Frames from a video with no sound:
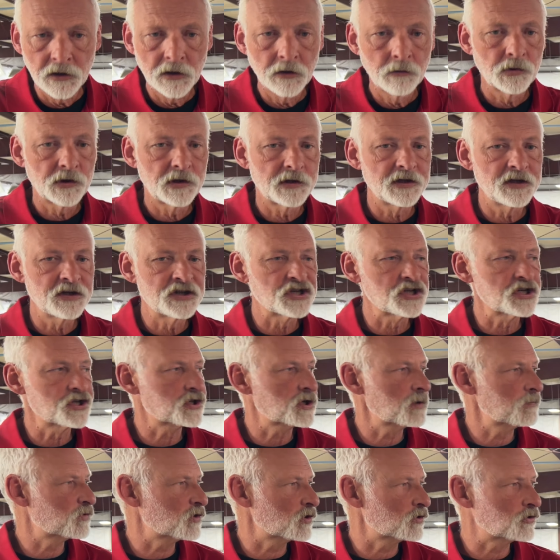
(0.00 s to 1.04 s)
But these
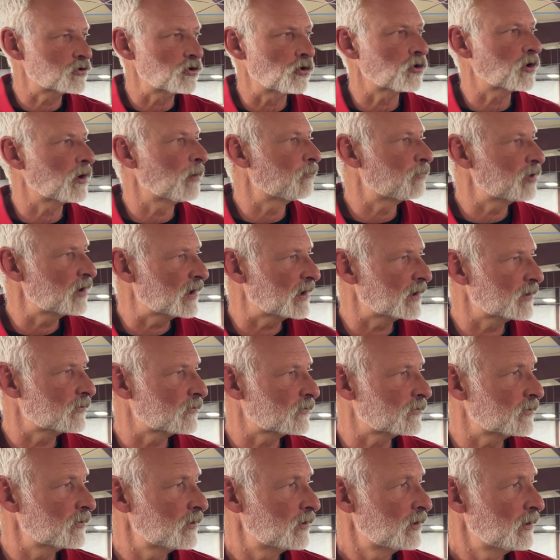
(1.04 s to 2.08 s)
systems are so
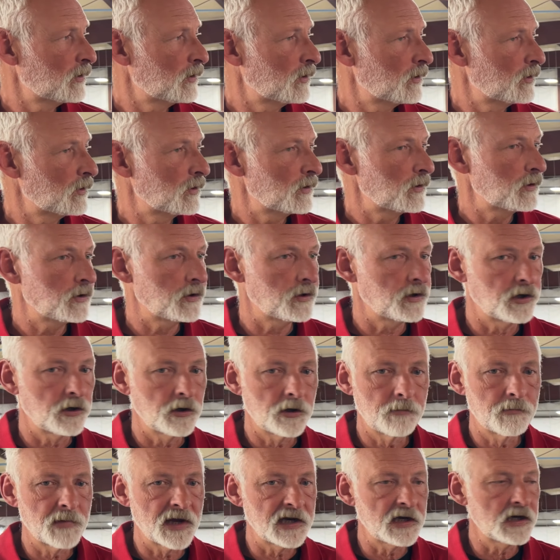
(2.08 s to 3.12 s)
complex, it
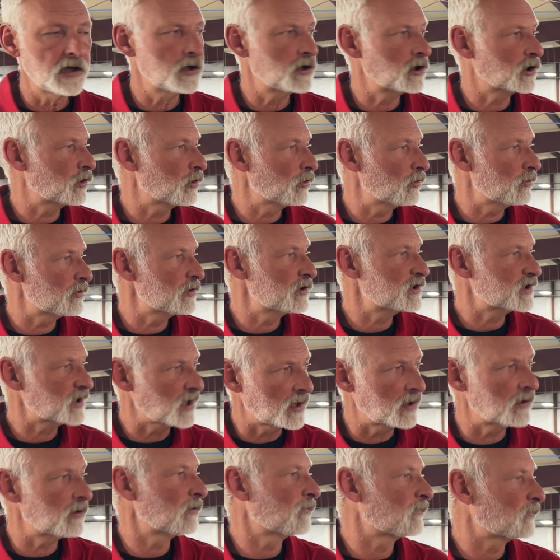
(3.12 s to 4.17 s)
may need the curtains
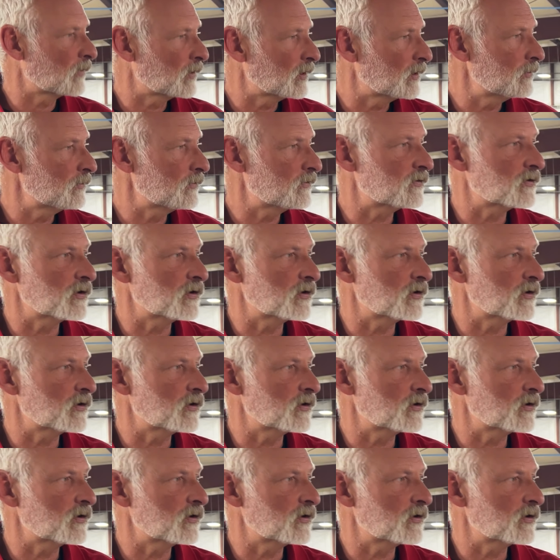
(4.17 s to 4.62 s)
and the fronts.